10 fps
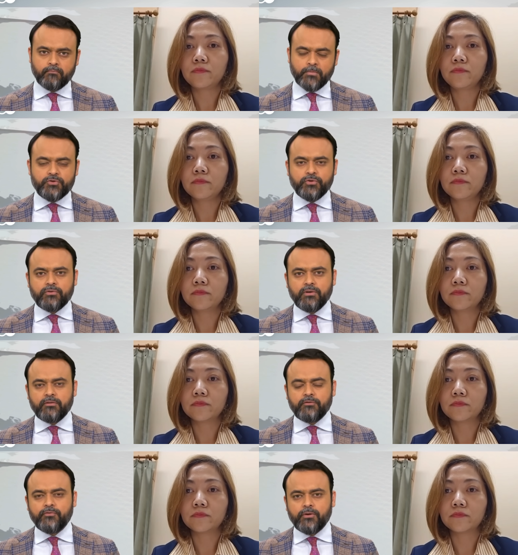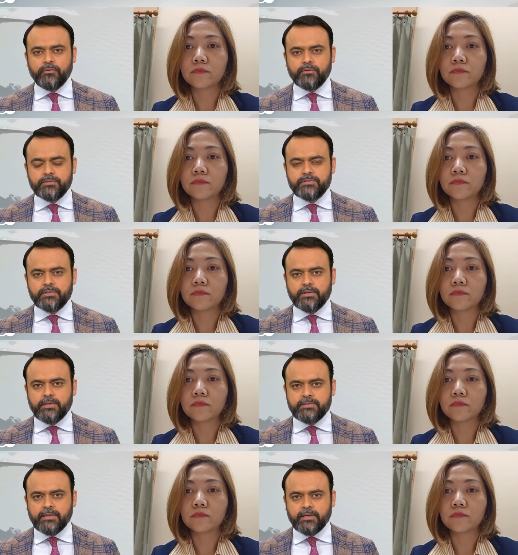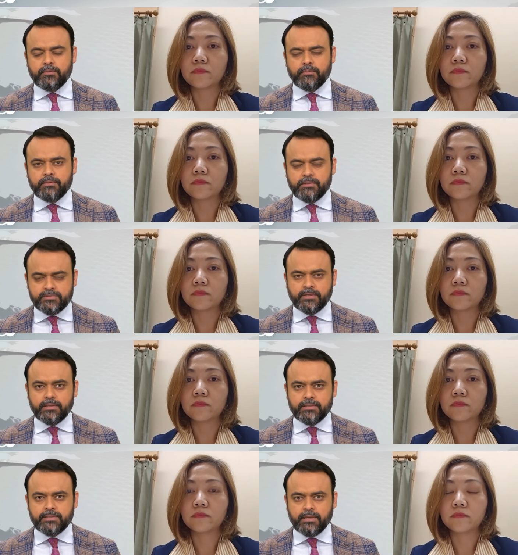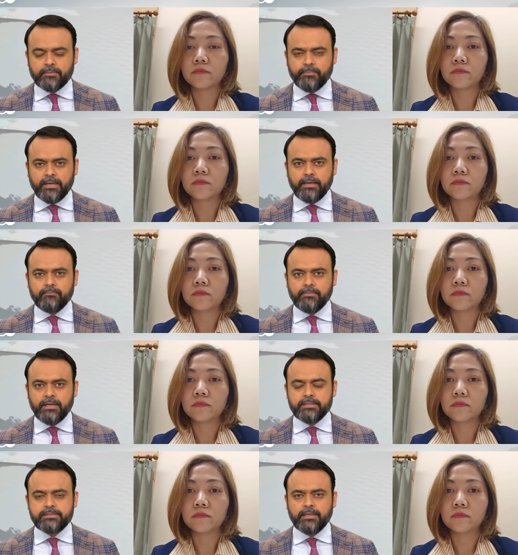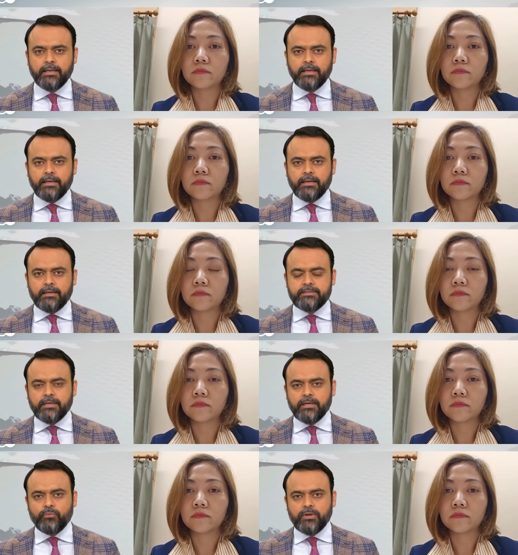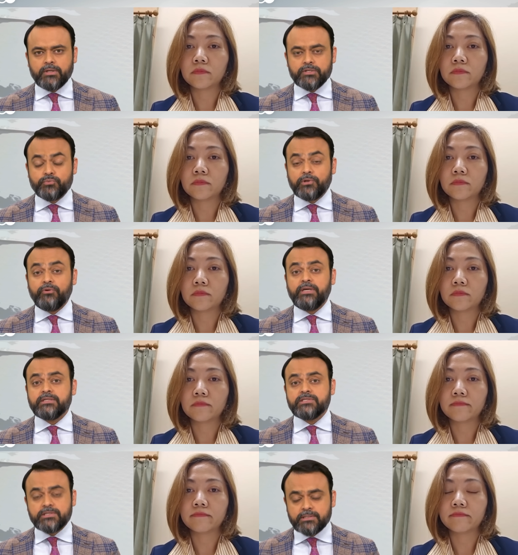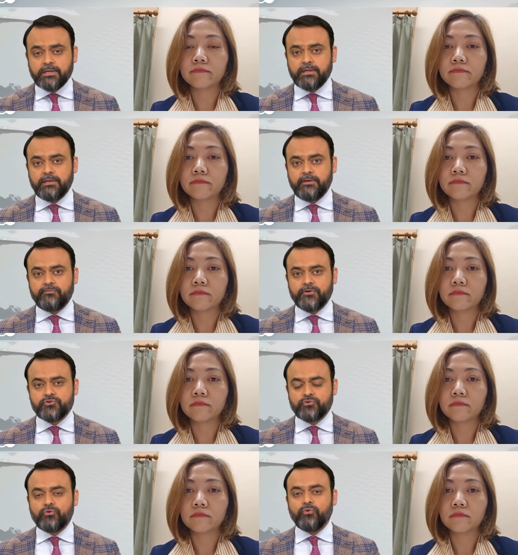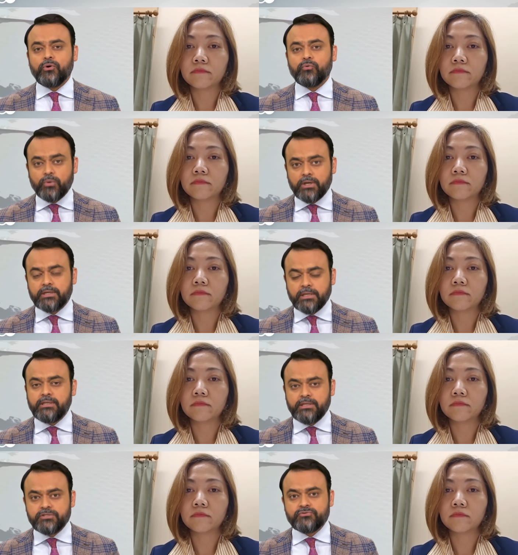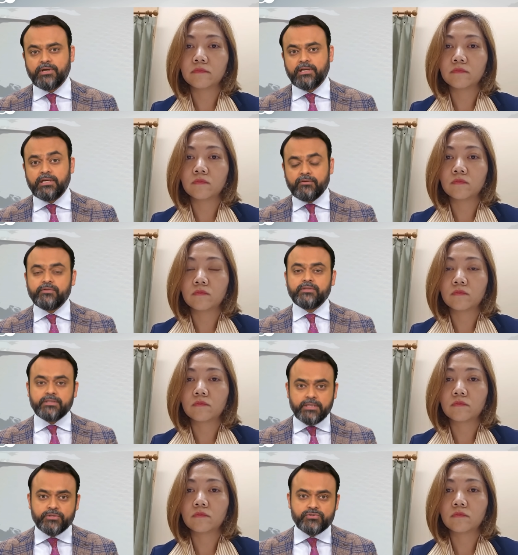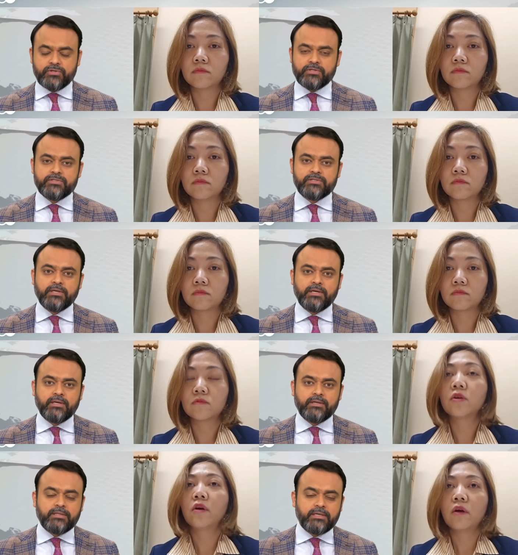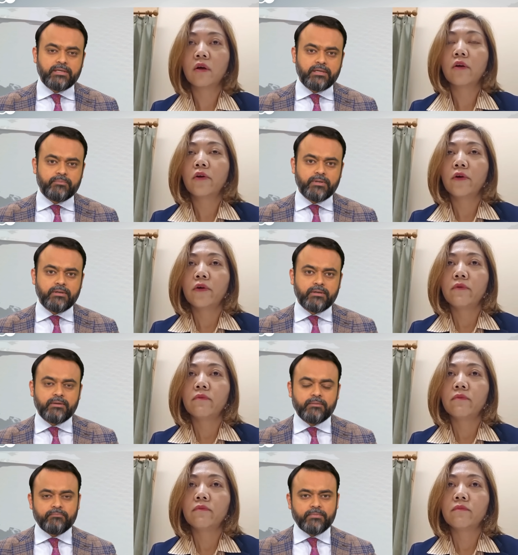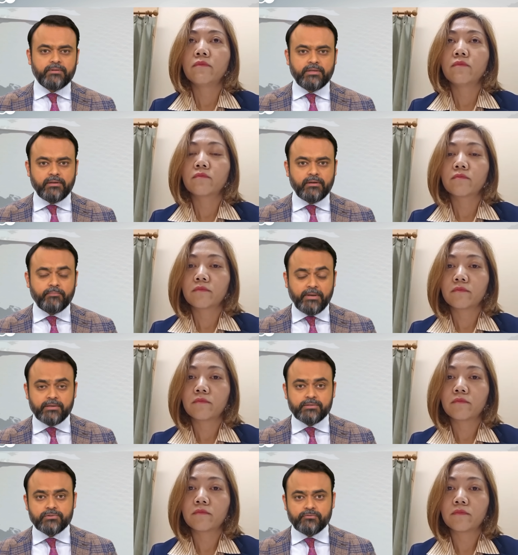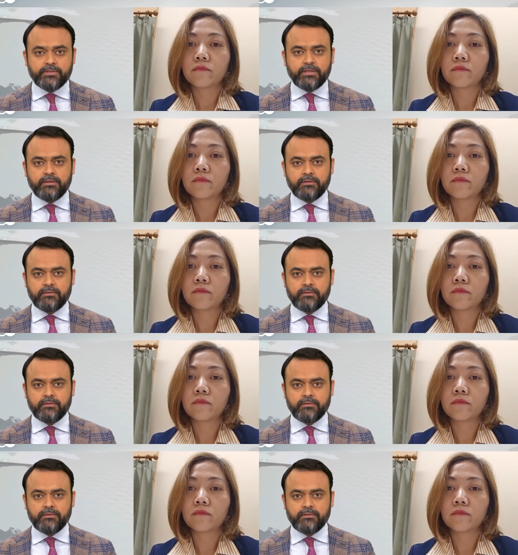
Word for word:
Speaker 1: Do you think that following this uh, attack, uh, this terror attack by Hamas, uh, Thai workers will reconsider if they should go and work in Israel, given the dangers that are uh, that are apparent over there?